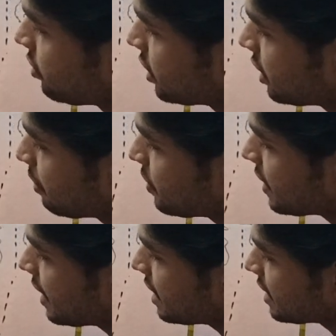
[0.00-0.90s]
will
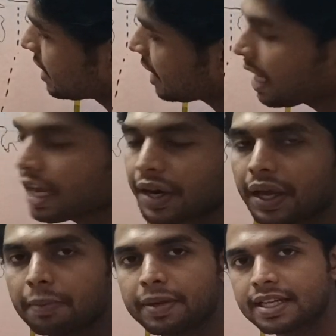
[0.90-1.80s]
subsides in the
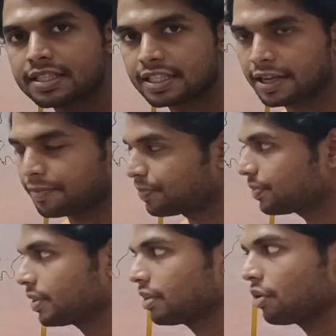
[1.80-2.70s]
Arabian Sea.
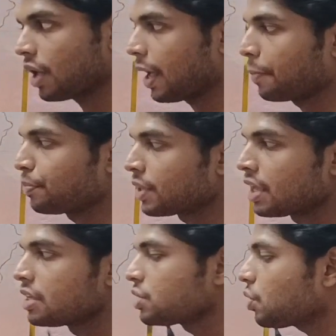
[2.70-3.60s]
Okay,
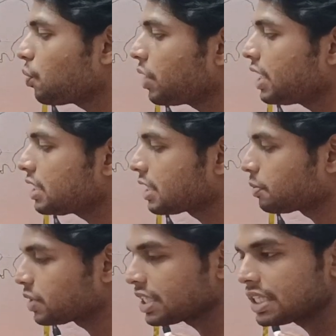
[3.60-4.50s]
so when it
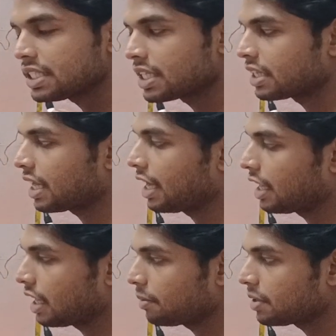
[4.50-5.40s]
subsides in the
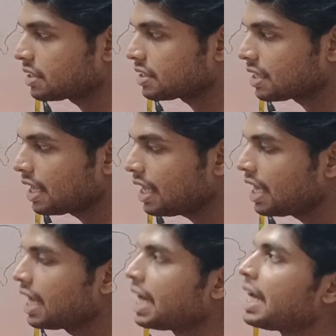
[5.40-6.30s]
Arabian Sea,
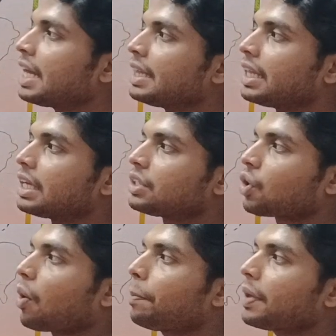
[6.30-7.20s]
the
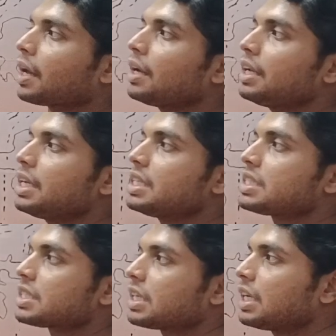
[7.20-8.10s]
tropical
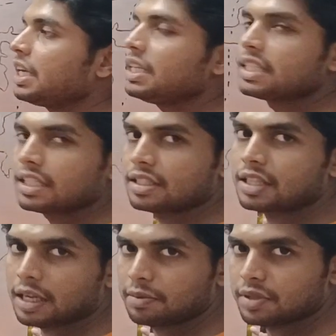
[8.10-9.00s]
easterly jet
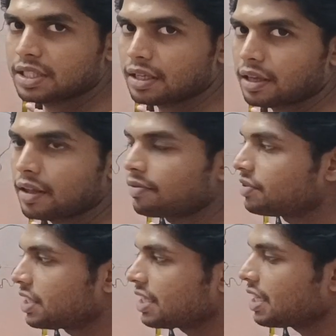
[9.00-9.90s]
streams,
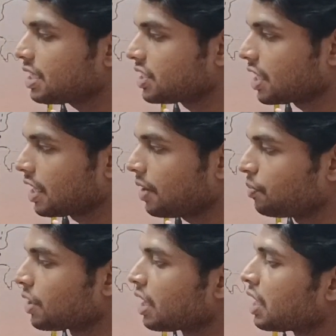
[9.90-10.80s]
TEJ,
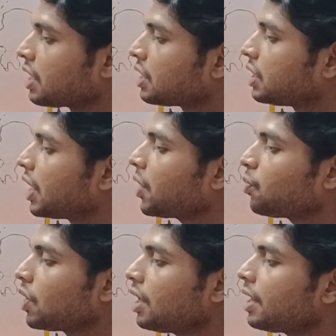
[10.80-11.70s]
they
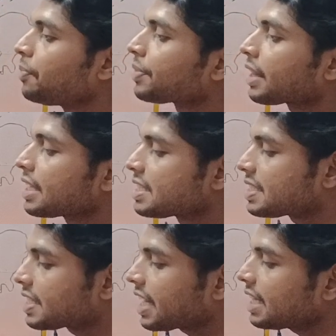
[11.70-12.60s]
will
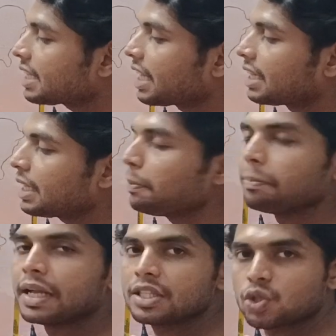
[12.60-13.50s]
strengthen the
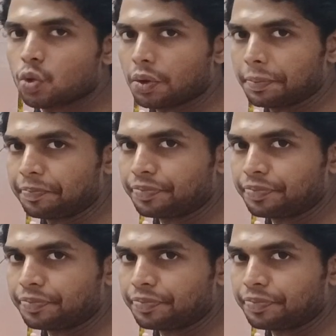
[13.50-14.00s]
monsoon.